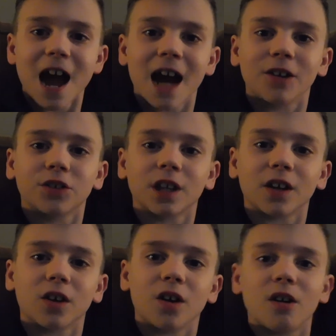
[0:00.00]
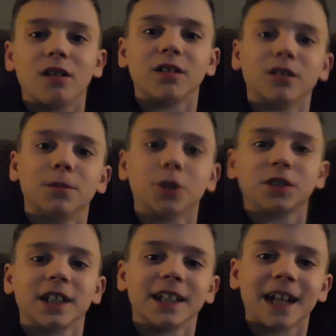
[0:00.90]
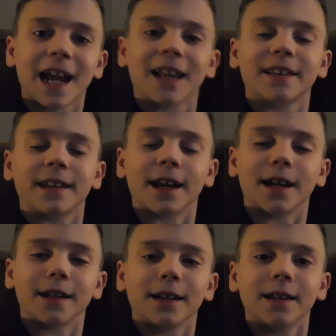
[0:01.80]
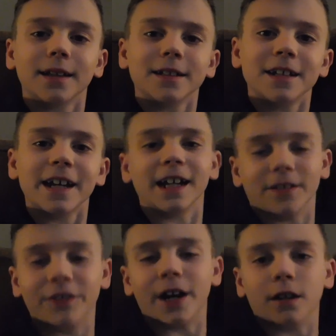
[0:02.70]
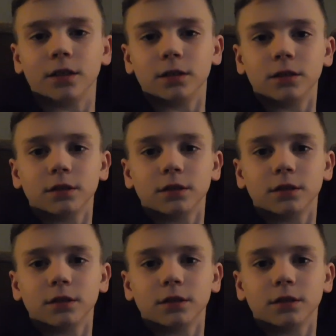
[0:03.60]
I was like almost in handstand and I fell.